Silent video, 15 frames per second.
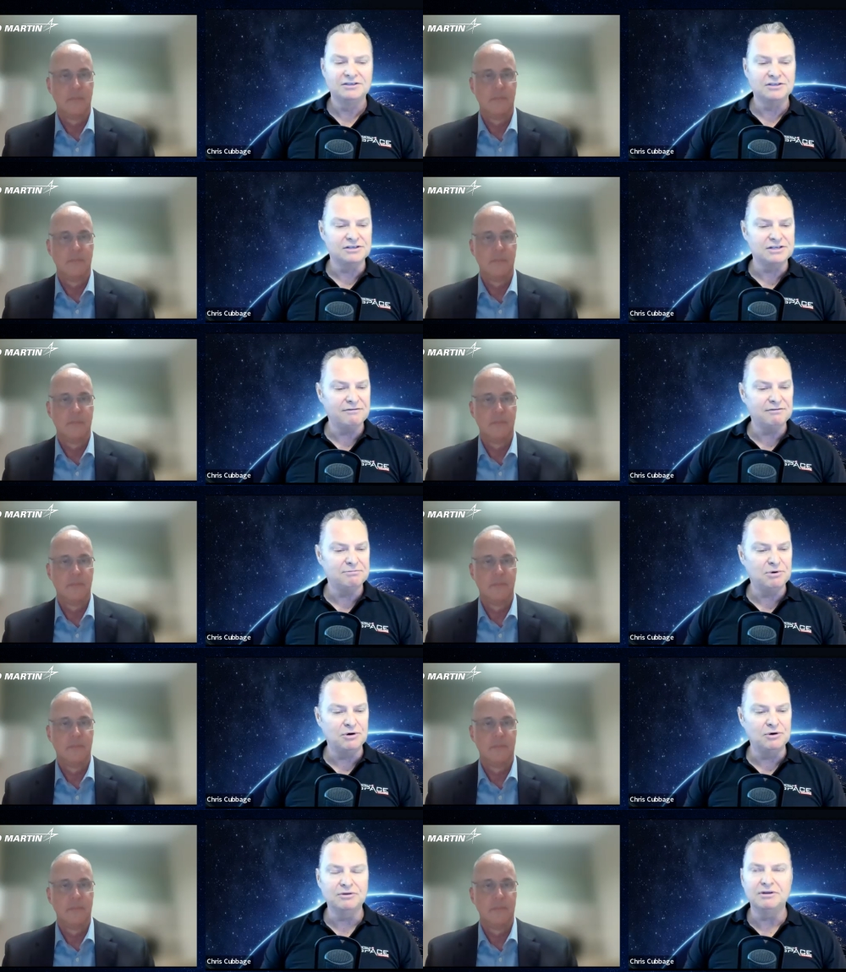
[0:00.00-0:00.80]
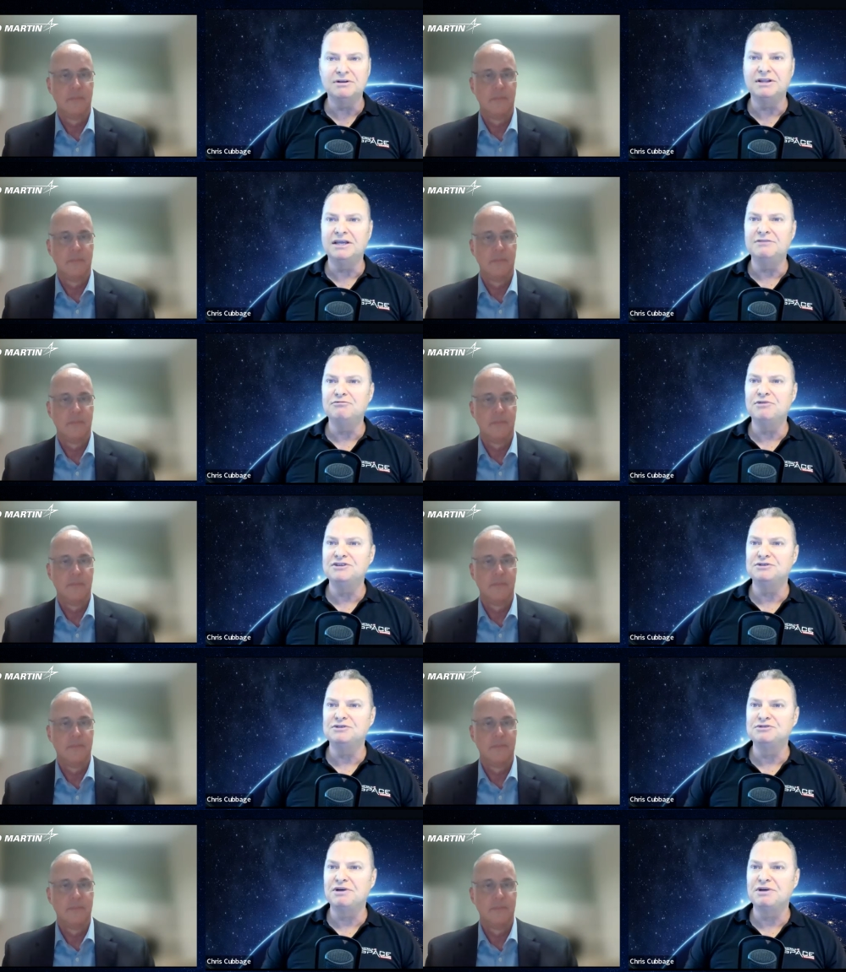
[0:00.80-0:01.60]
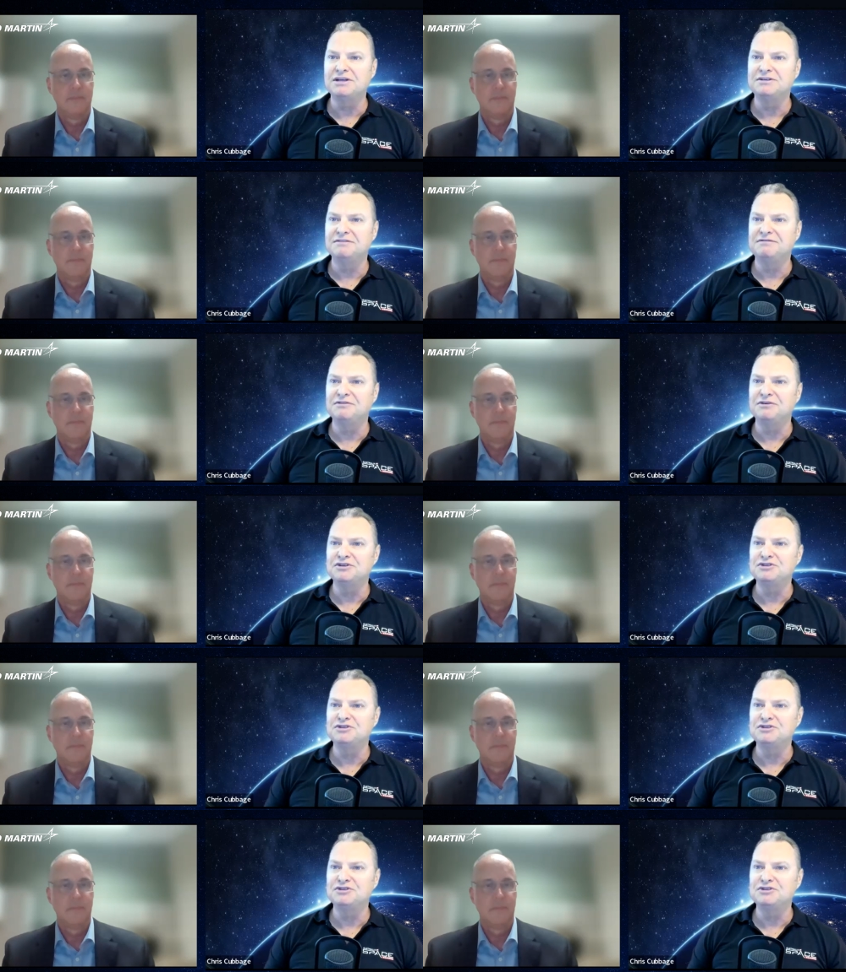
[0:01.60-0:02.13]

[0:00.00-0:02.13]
Speaker 1: So, David Ball, the Regional Director for